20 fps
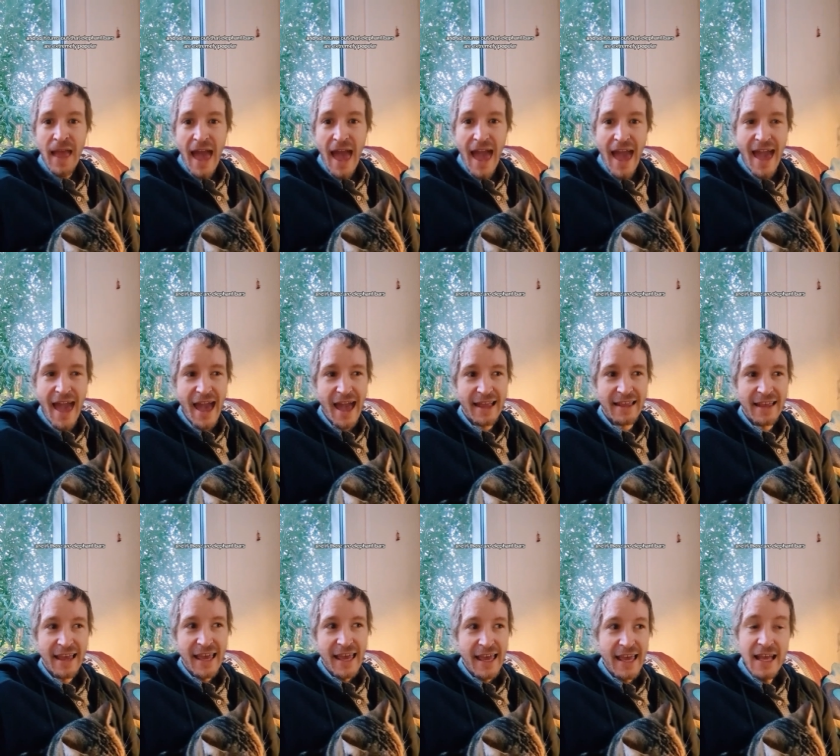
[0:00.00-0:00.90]
And
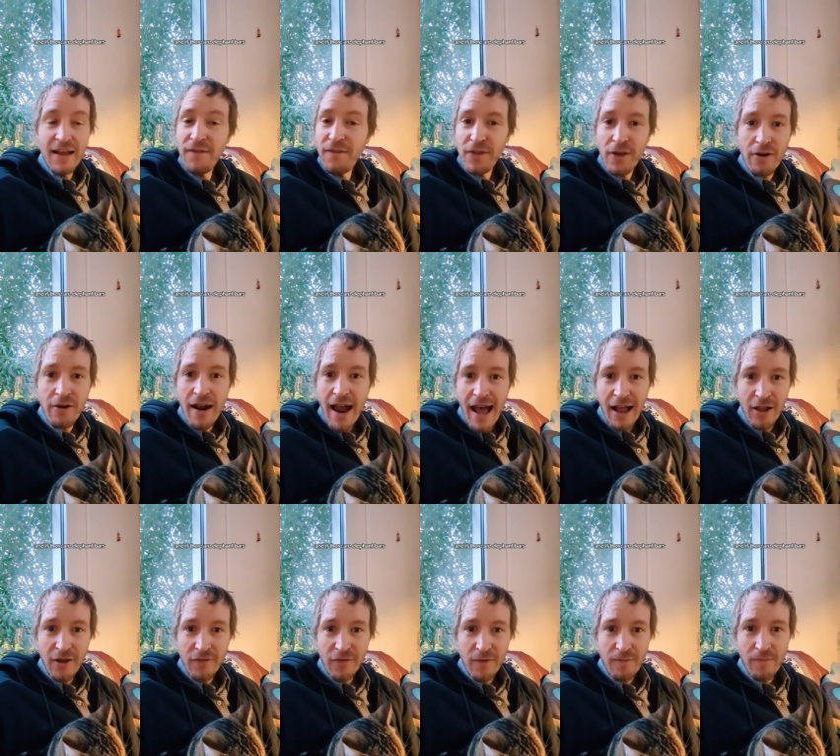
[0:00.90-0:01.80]
if there are
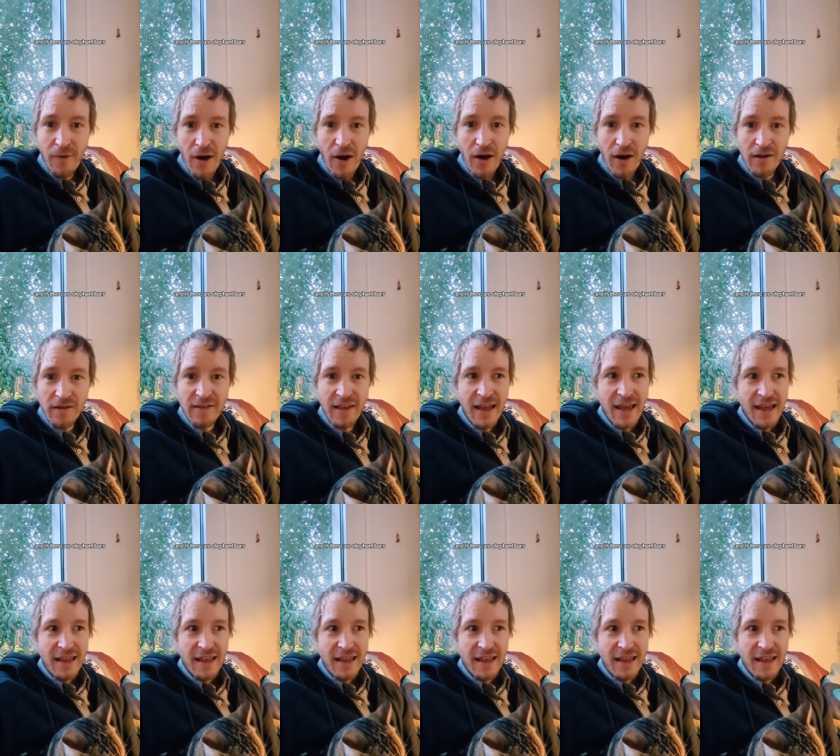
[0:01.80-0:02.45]
elephant bars,